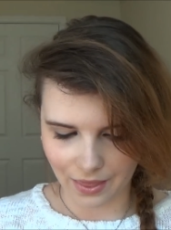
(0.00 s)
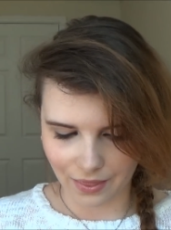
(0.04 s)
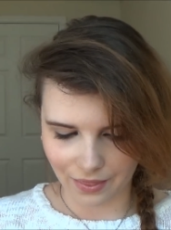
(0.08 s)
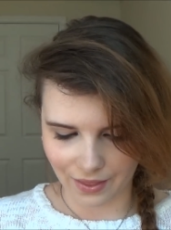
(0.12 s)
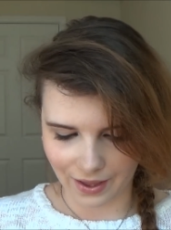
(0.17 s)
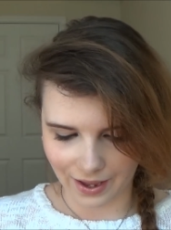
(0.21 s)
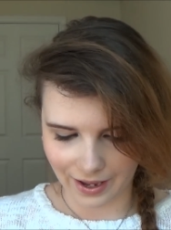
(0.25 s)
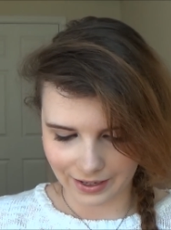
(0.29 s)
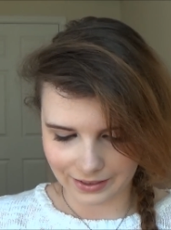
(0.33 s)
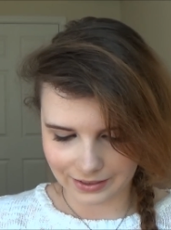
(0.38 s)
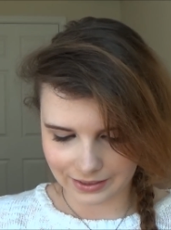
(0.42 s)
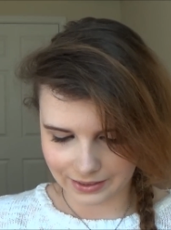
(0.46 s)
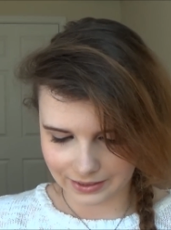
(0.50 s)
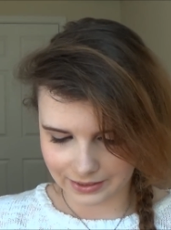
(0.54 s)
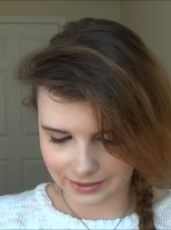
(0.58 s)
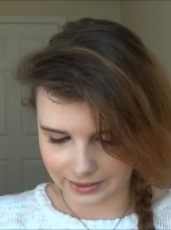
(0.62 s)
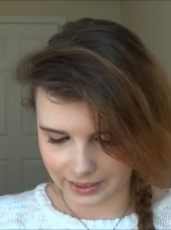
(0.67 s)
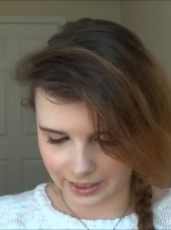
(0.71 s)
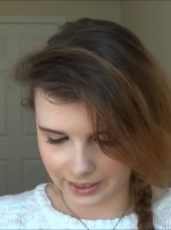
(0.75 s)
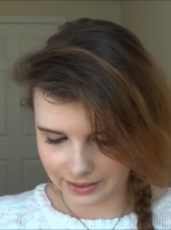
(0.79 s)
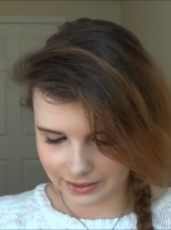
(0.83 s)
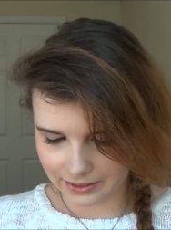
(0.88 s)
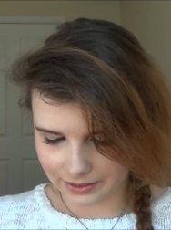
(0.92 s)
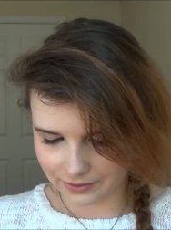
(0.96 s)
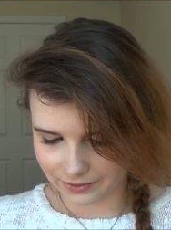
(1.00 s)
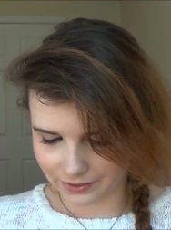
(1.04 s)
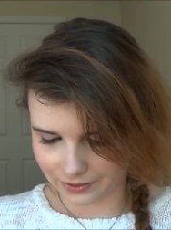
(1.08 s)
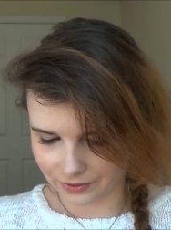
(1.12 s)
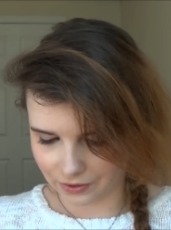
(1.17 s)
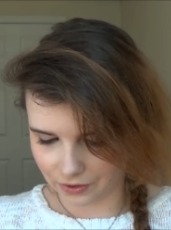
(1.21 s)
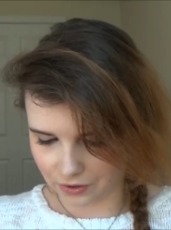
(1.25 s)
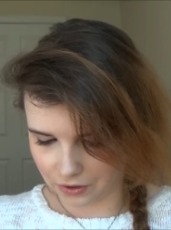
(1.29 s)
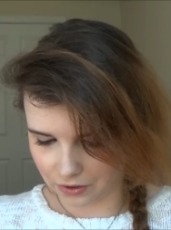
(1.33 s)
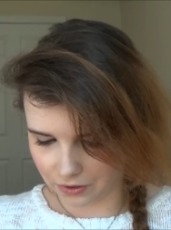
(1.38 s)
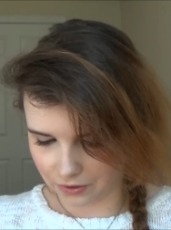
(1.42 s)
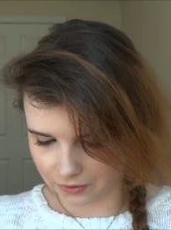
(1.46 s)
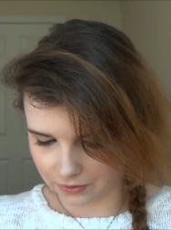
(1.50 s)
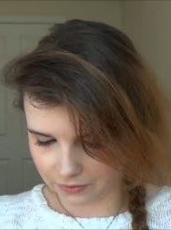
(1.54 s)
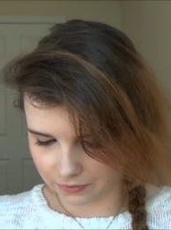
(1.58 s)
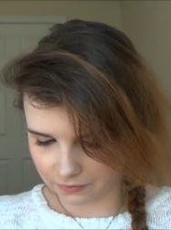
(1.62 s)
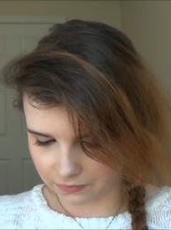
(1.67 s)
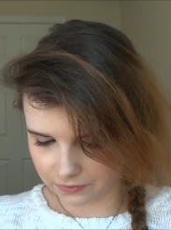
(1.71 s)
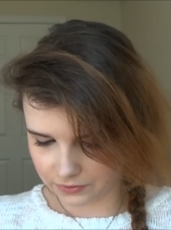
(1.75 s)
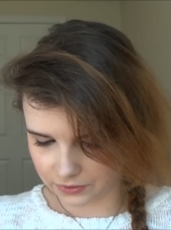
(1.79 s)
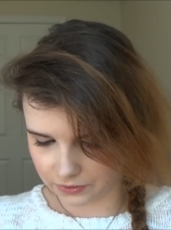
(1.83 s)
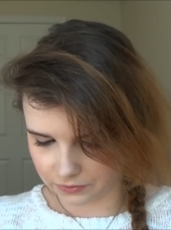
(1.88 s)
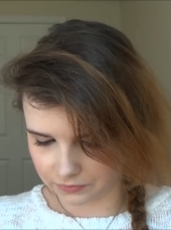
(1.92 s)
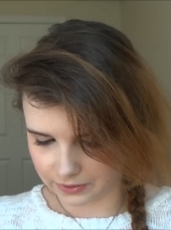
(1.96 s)
that set that all
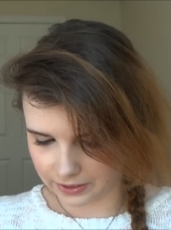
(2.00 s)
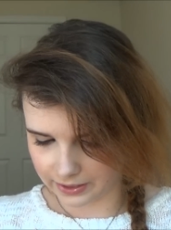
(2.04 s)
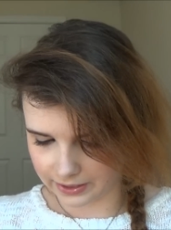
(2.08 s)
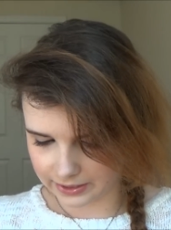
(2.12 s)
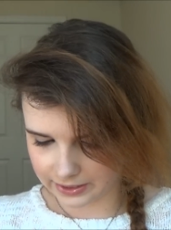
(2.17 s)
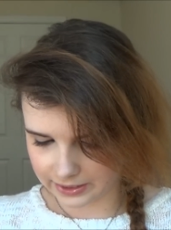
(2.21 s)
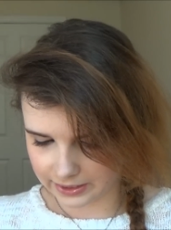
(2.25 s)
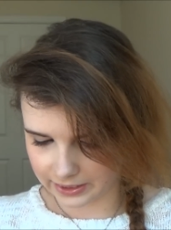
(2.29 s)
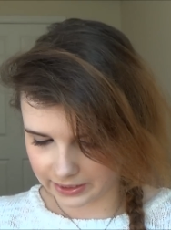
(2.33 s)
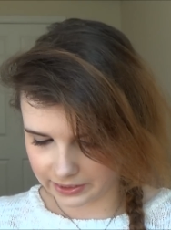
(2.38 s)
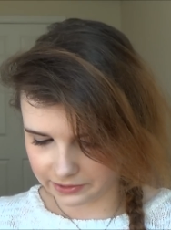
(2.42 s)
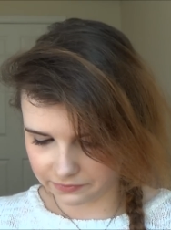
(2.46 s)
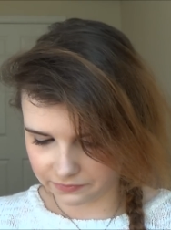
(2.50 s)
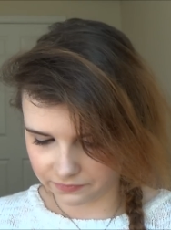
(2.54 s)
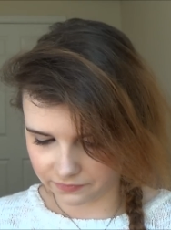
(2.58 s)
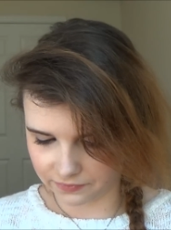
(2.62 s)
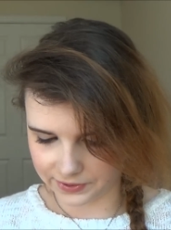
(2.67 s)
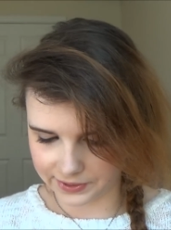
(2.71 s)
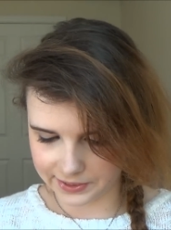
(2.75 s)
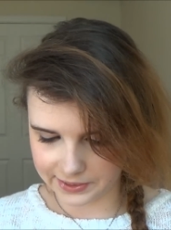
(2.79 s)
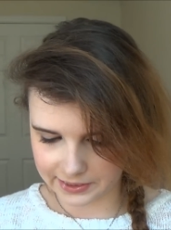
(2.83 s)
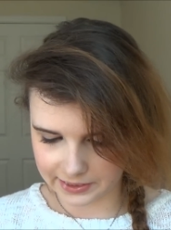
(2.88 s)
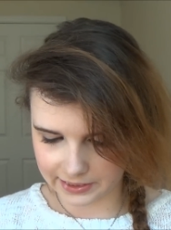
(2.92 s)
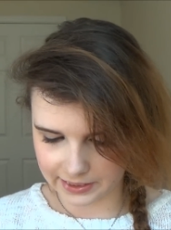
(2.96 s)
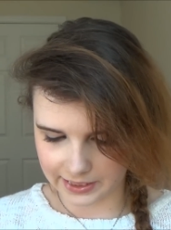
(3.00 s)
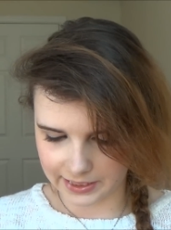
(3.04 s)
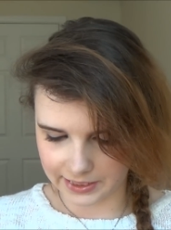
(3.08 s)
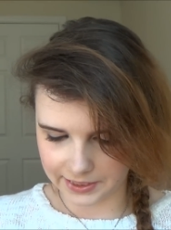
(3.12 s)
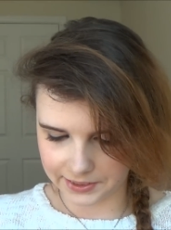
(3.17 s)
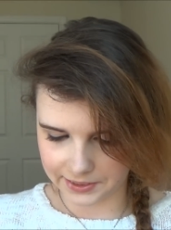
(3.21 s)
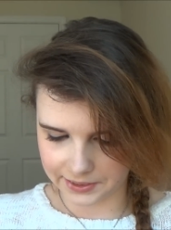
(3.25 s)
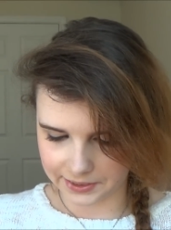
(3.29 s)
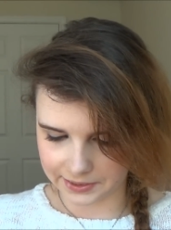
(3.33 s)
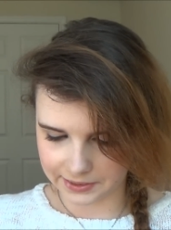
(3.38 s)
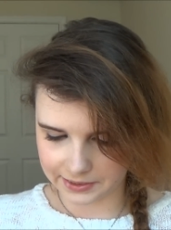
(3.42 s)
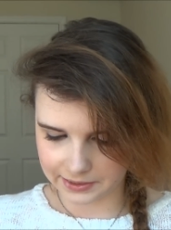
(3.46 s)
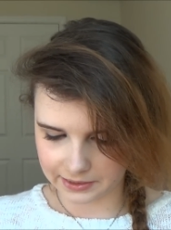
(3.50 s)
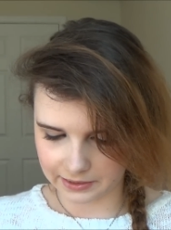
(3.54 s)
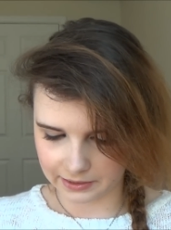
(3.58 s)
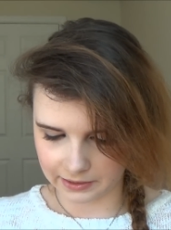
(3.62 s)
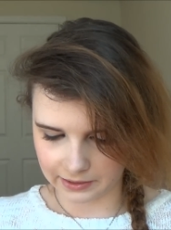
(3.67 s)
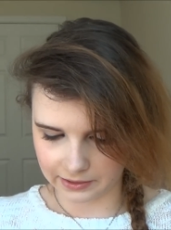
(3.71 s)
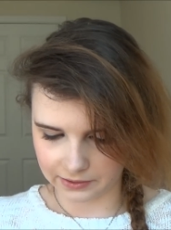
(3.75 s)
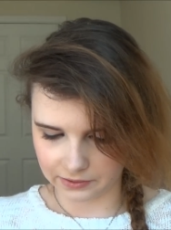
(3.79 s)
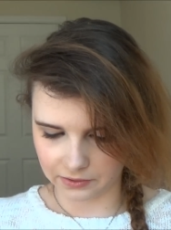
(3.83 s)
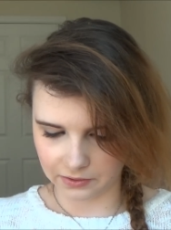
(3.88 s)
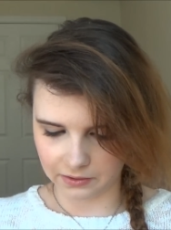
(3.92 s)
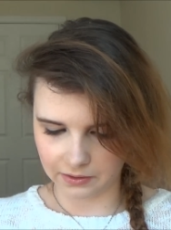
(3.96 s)
so nicely fit in this
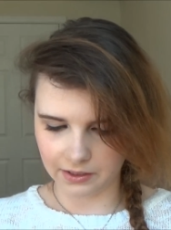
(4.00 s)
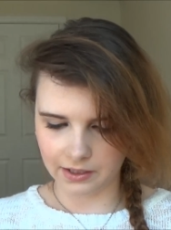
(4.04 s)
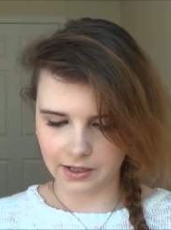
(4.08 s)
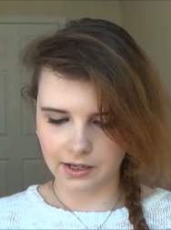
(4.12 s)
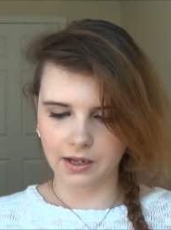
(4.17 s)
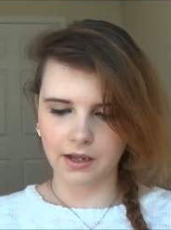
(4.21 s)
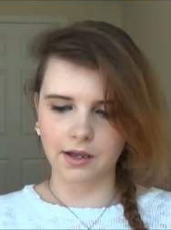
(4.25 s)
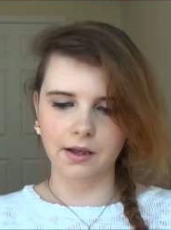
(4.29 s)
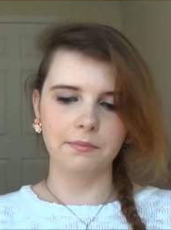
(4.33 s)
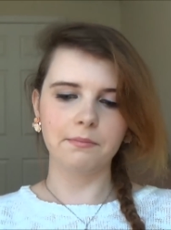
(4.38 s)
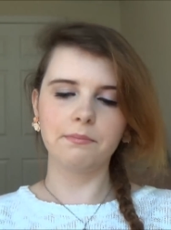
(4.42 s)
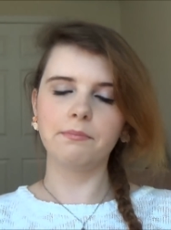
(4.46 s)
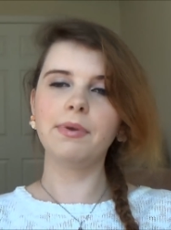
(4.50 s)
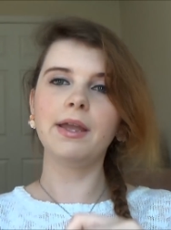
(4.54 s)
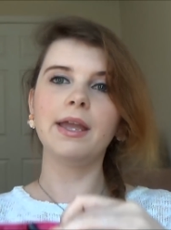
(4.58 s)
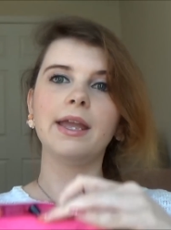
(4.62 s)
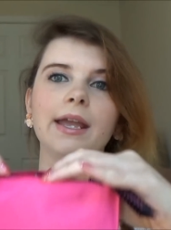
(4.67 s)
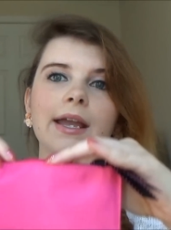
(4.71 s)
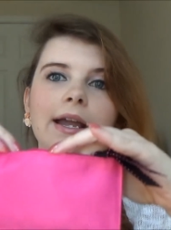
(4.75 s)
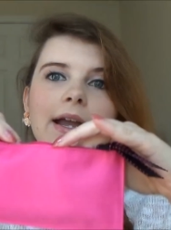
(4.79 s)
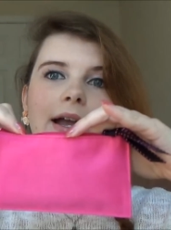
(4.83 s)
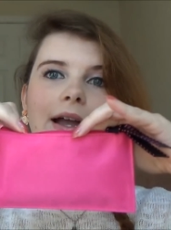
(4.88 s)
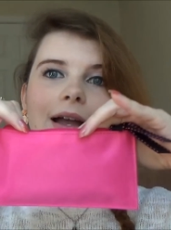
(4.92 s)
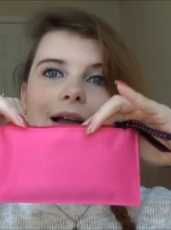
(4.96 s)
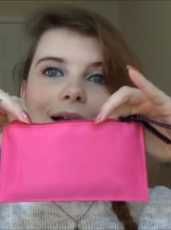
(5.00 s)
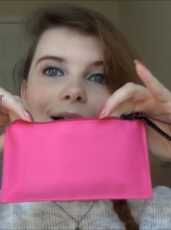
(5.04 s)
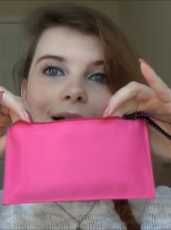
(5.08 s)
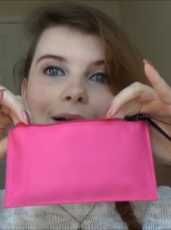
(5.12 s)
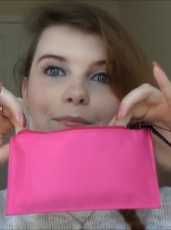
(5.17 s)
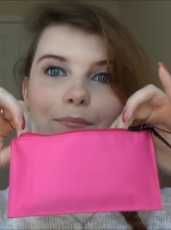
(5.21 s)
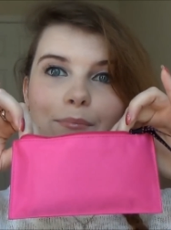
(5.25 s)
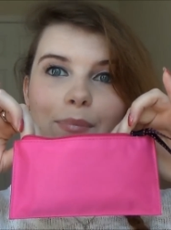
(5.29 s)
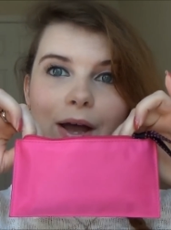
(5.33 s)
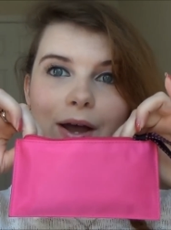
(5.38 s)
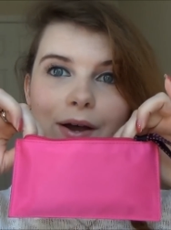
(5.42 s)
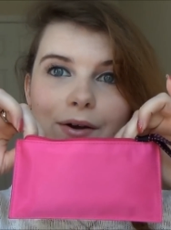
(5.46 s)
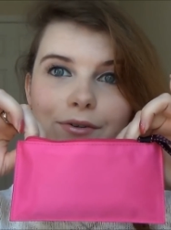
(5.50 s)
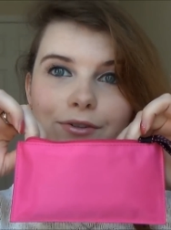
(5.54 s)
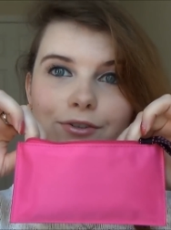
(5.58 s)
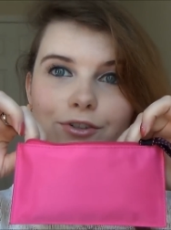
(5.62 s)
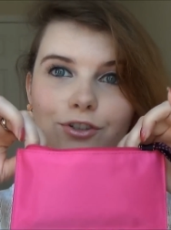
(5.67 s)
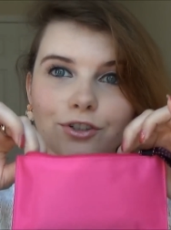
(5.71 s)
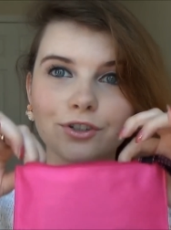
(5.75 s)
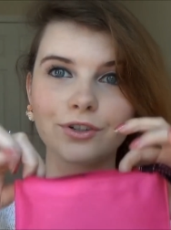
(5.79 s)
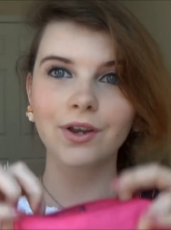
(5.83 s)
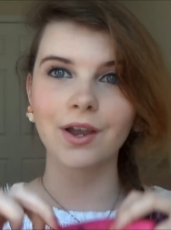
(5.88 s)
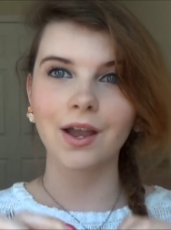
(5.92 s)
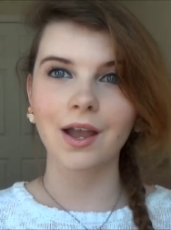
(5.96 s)
little pink
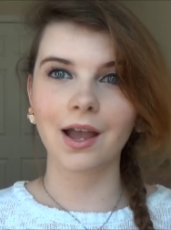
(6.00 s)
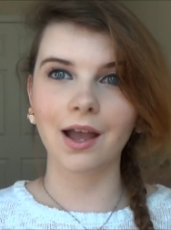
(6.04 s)
pouch.